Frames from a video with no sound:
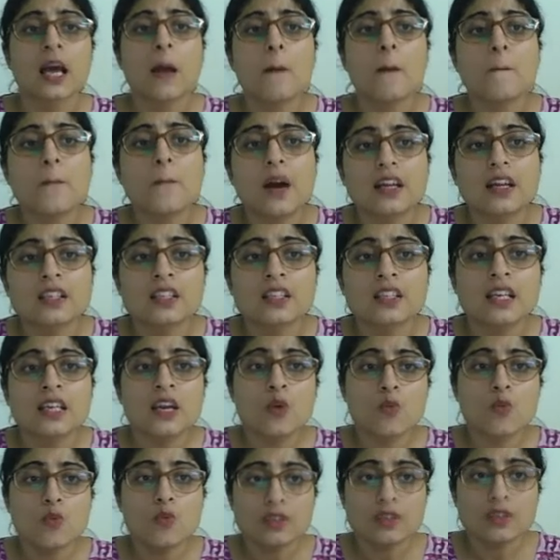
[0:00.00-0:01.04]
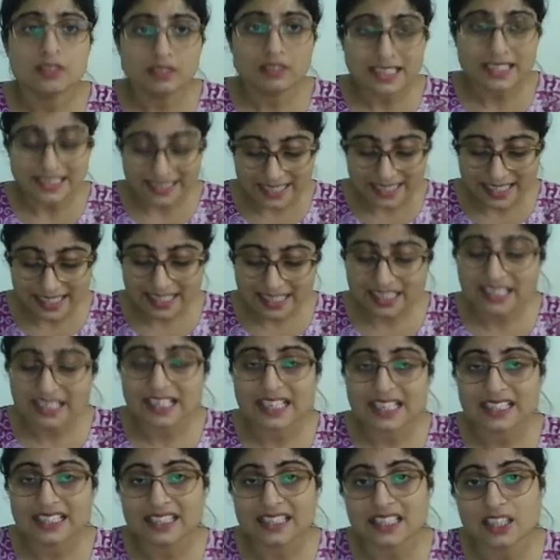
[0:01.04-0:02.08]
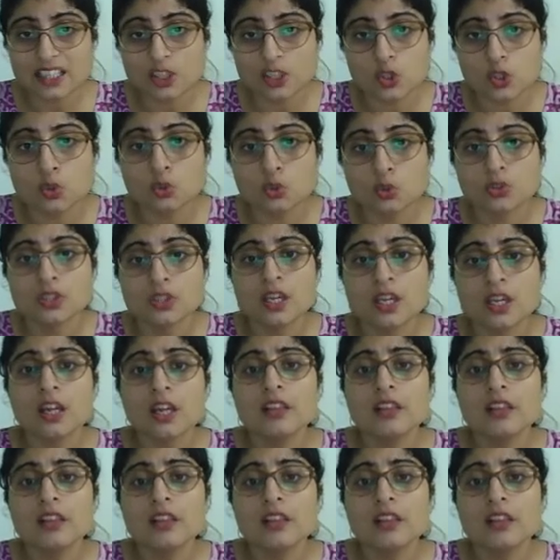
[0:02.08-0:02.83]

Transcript: But with these increased issues,